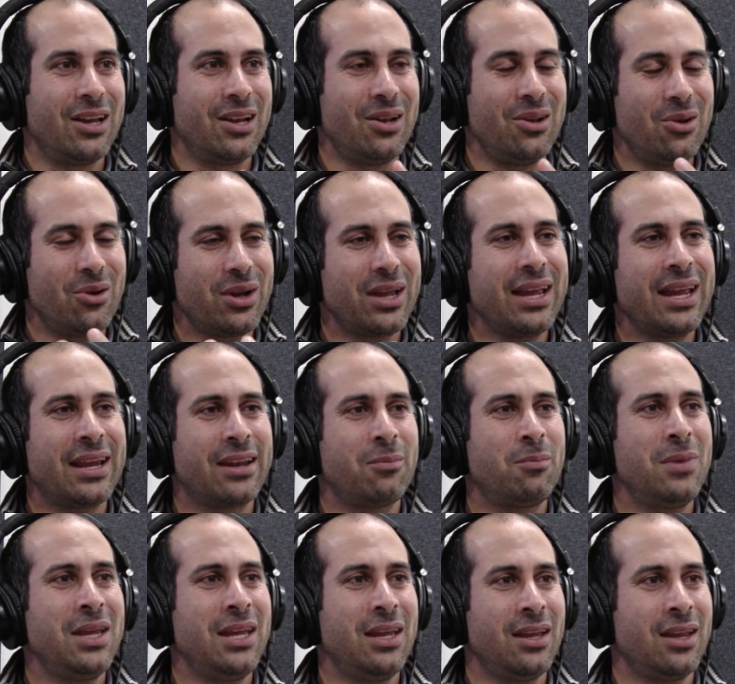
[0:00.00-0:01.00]
looking
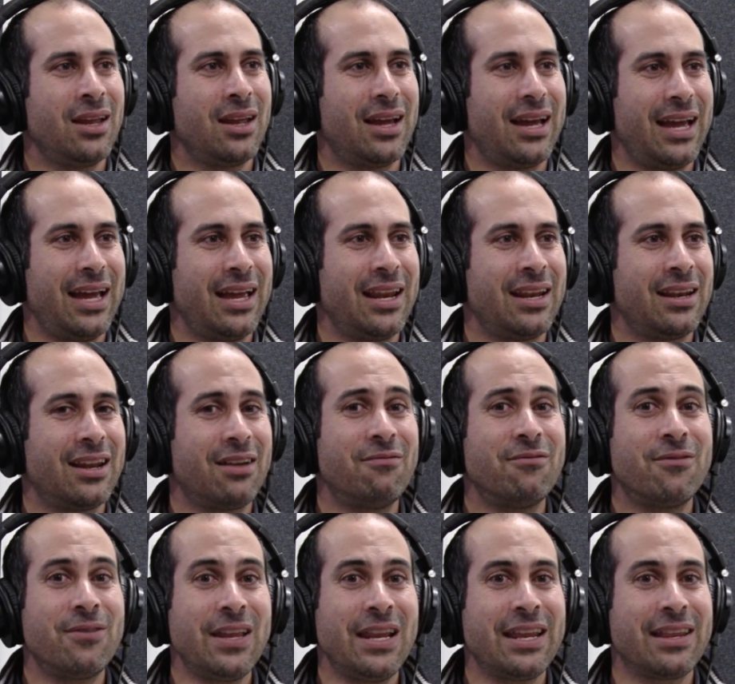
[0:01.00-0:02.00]
at me and
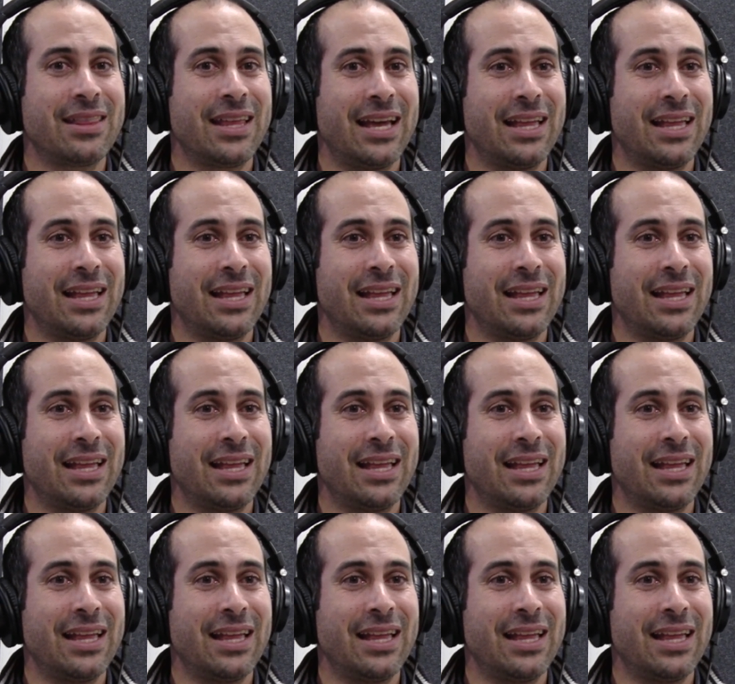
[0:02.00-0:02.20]
I'm feeling